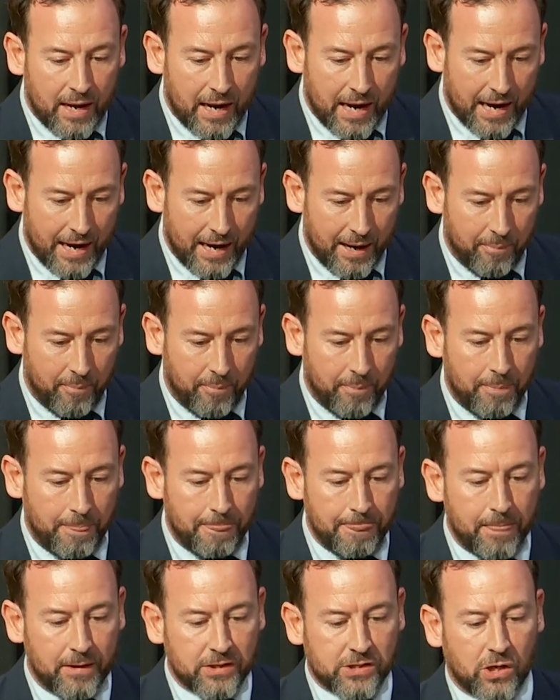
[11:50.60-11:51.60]

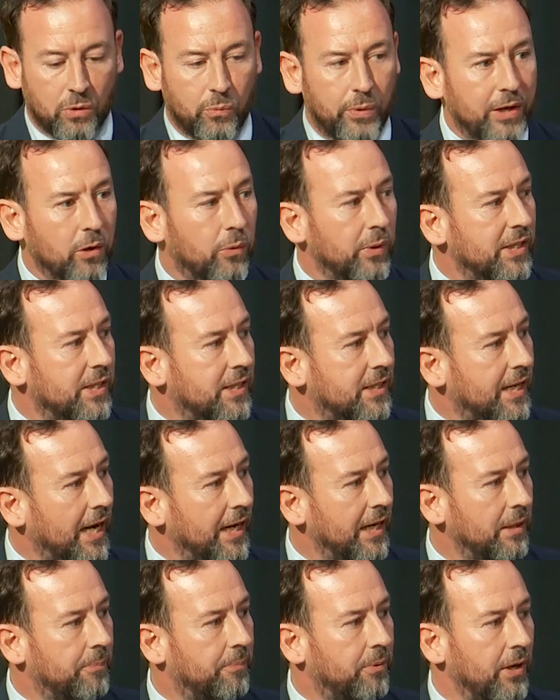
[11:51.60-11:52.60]
So we always
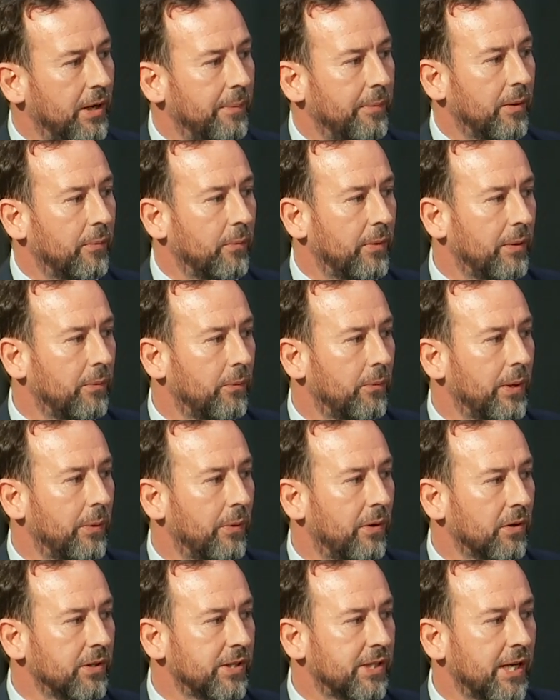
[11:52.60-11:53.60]
stayed premium. We
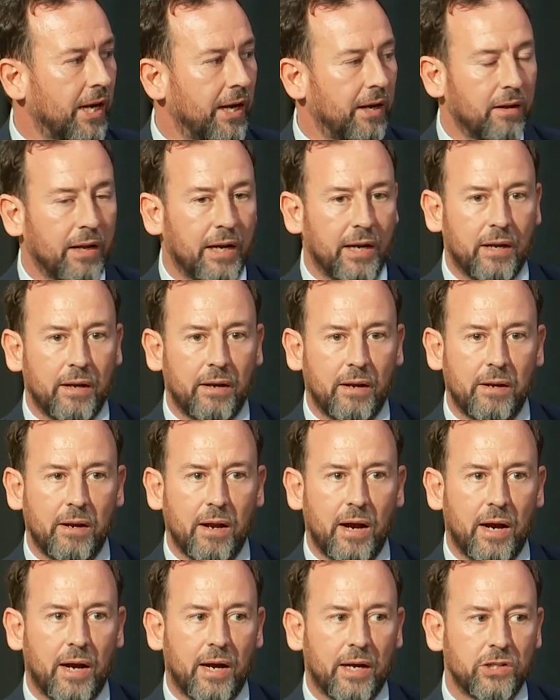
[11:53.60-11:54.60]
were on sale in
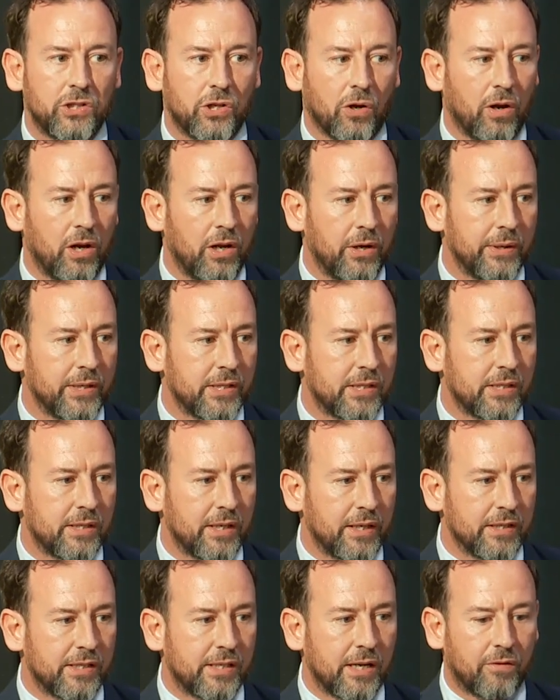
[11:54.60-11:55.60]
John Lewis,
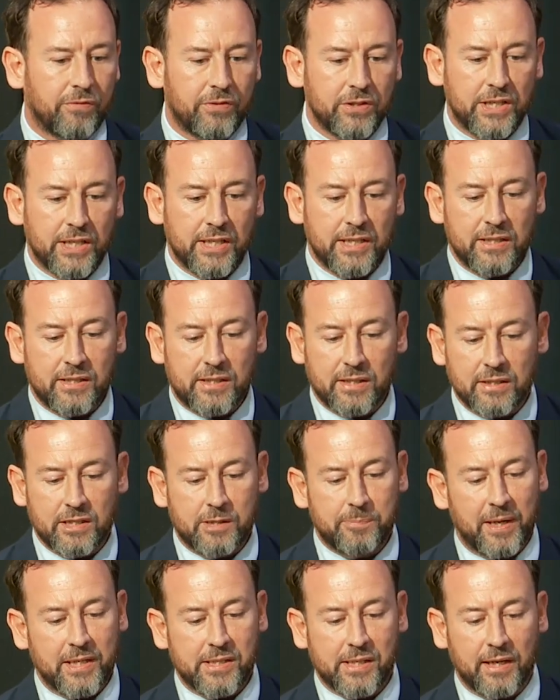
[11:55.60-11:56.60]
in Selfridges, in
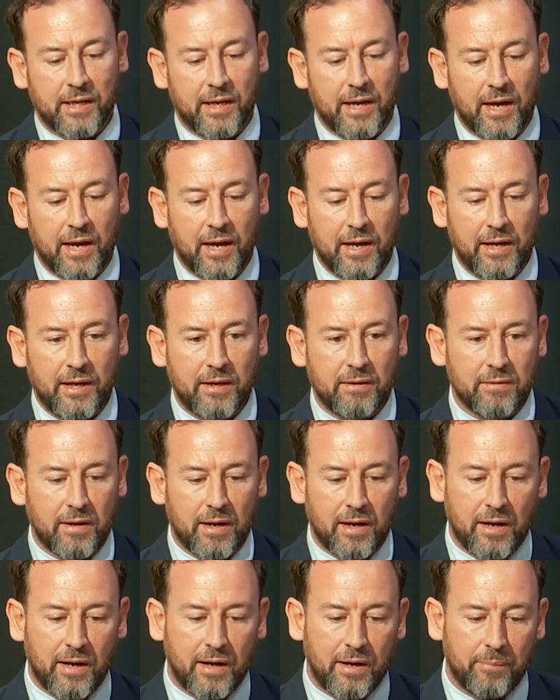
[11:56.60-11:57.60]
Space NK,
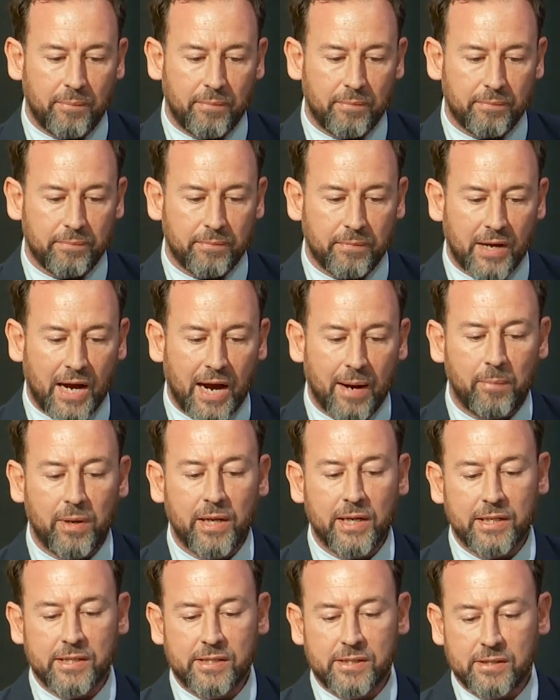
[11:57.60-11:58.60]

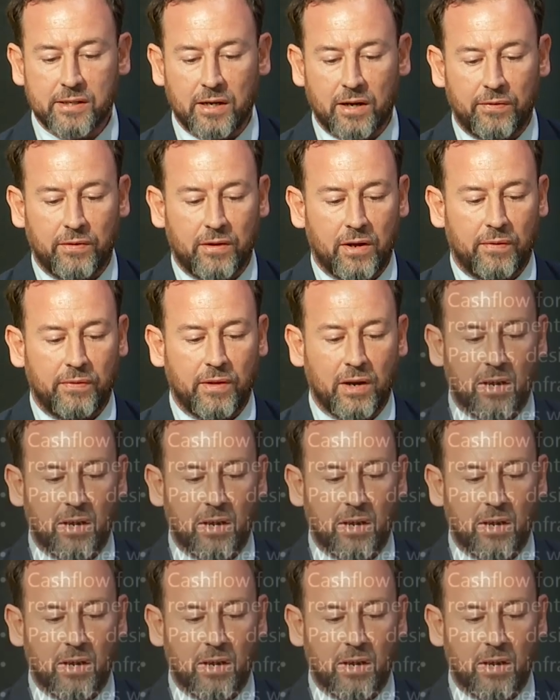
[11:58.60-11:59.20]
Hamleys and